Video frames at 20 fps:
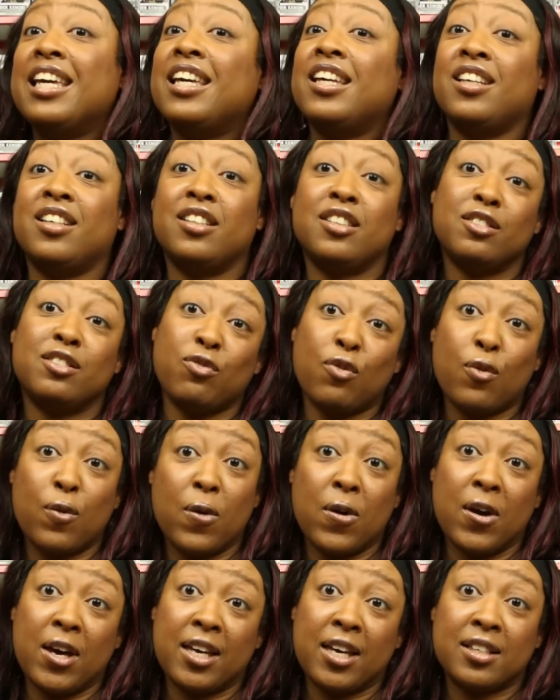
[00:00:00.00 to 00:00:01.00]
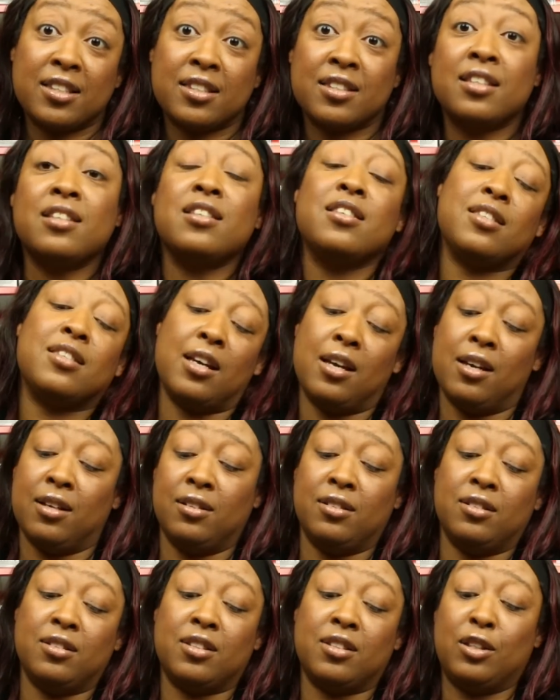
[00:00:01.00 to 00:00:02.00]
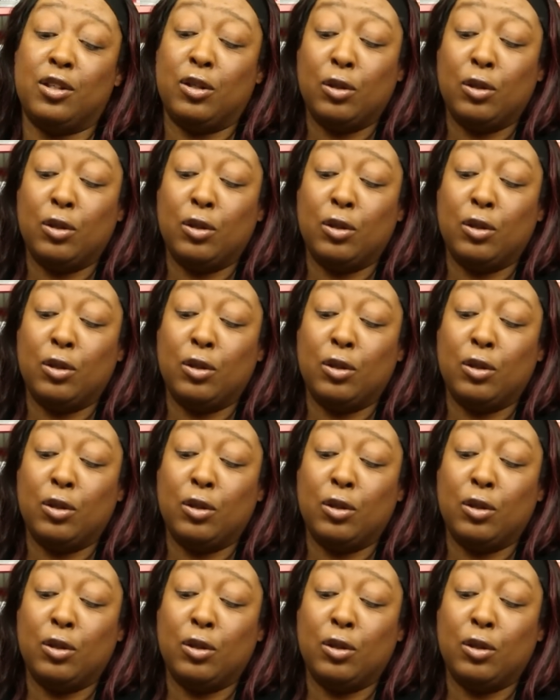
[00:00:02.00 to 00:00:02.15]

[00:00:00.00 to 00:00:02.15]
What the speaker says: His voice sends